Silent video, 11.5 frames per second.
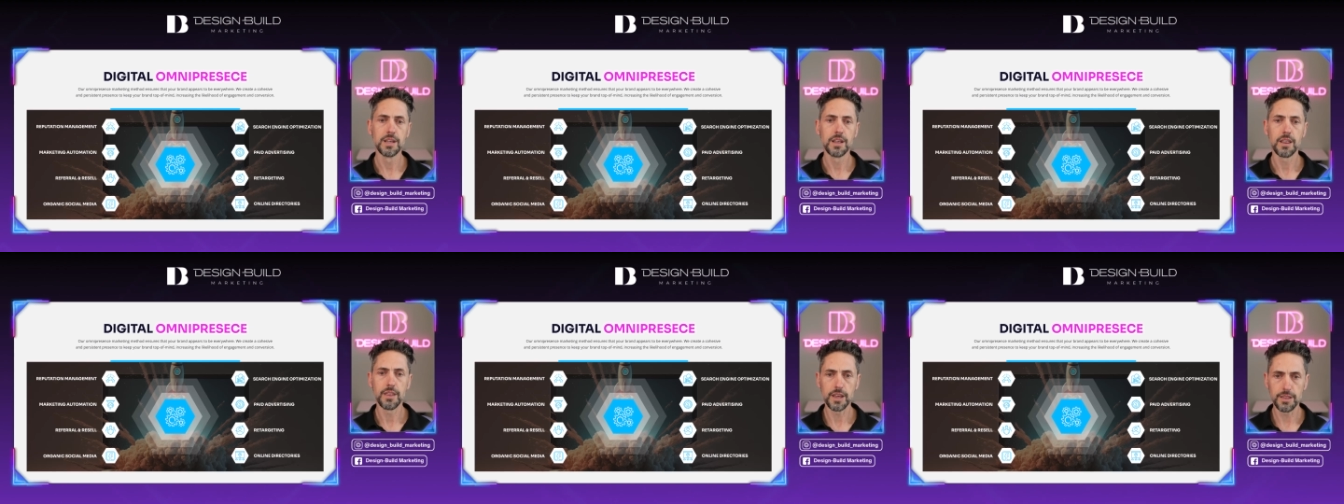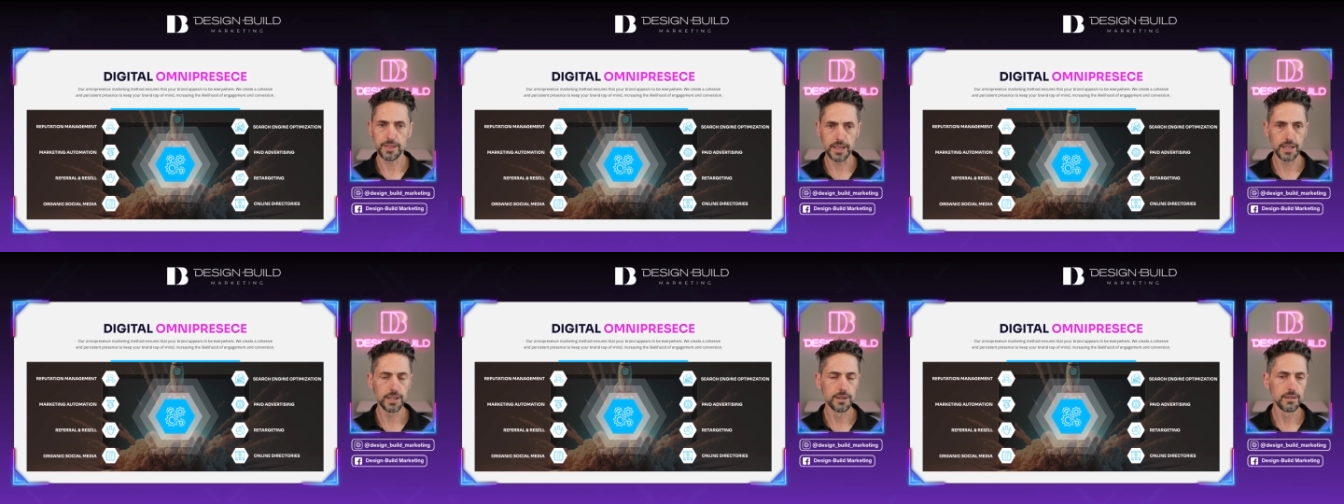they
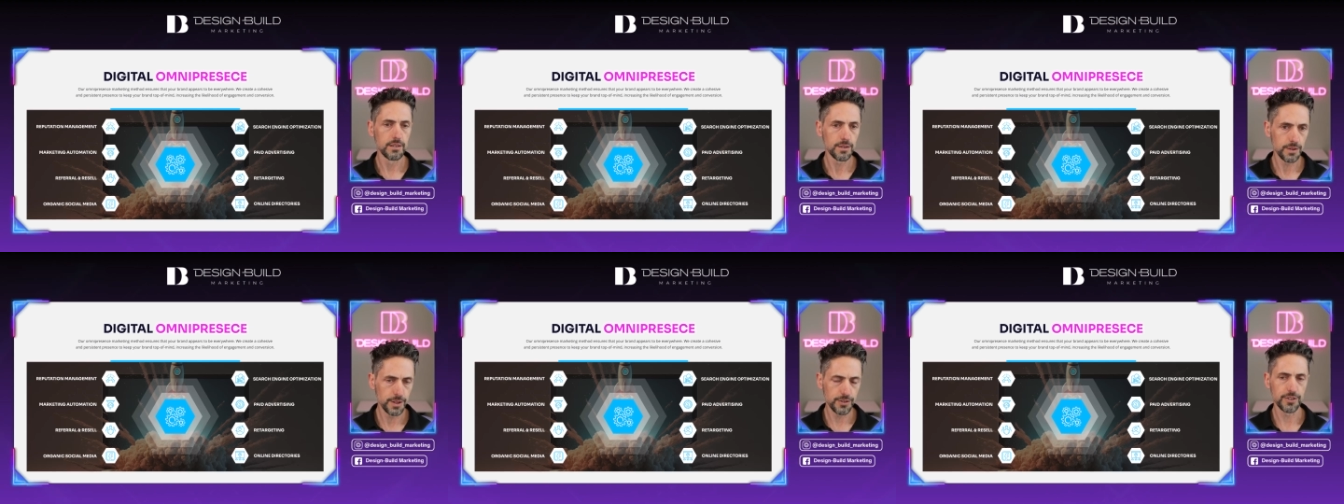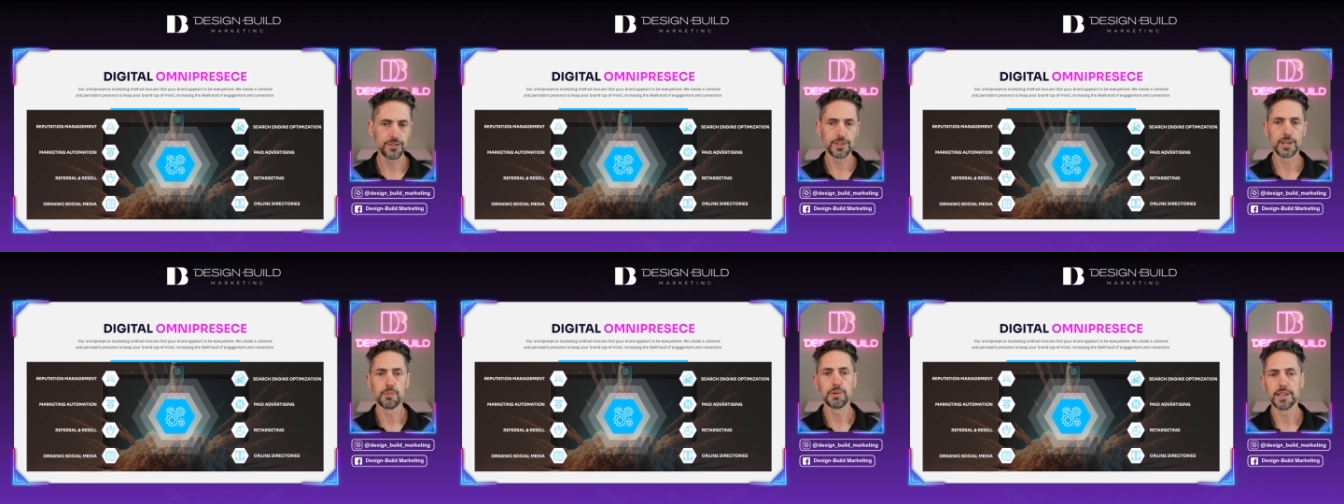think this is the
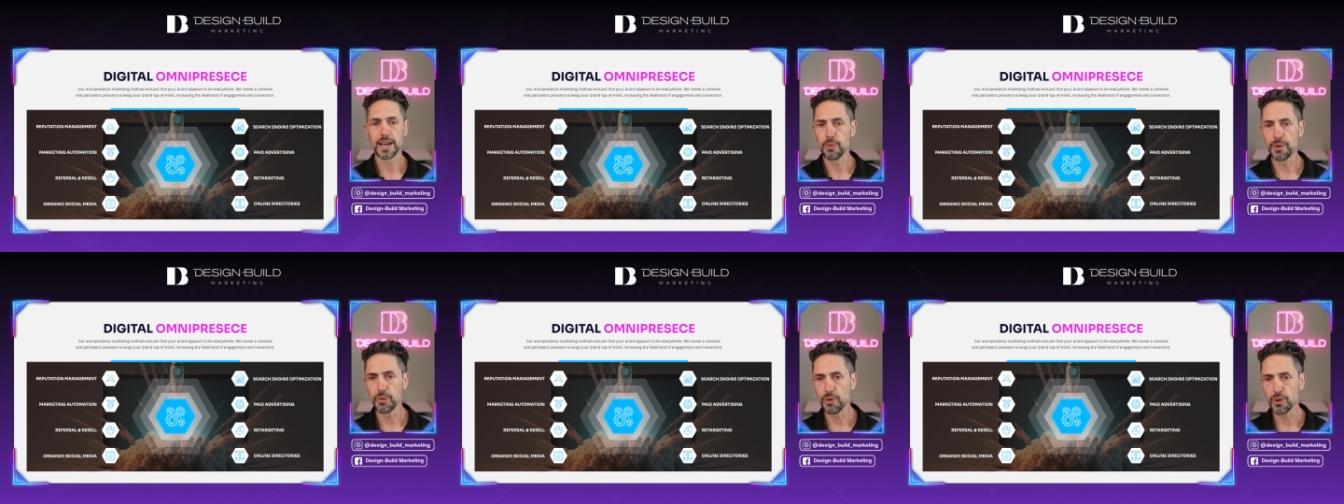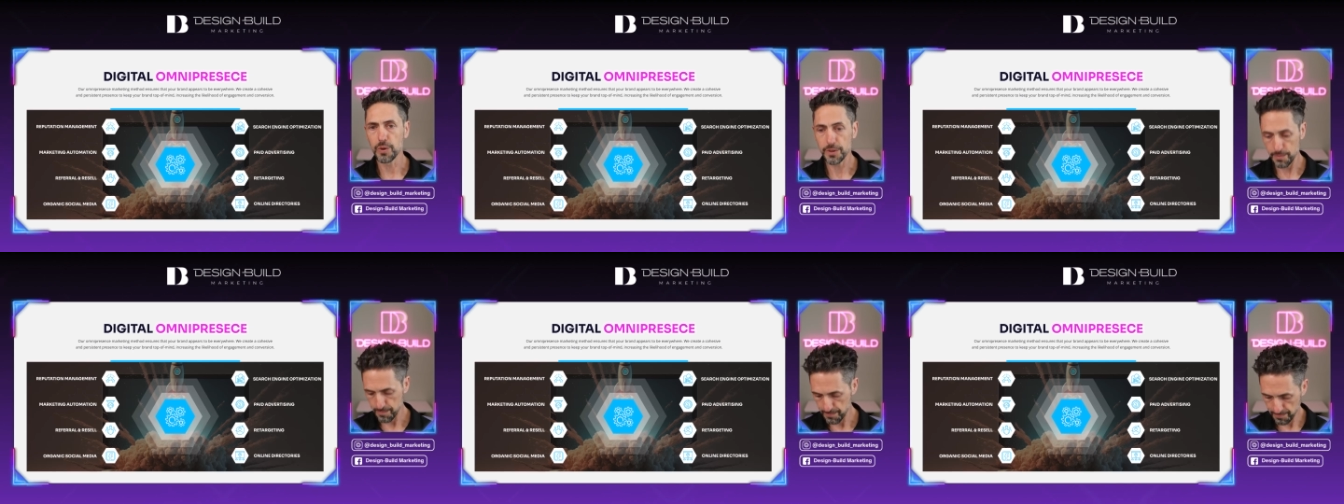company that I want to work
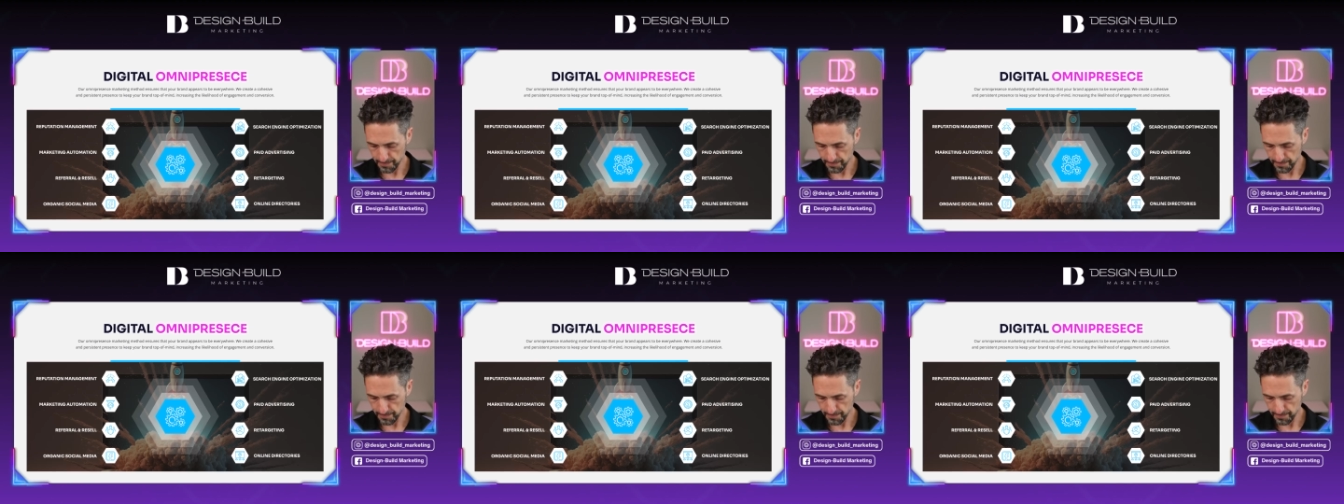with.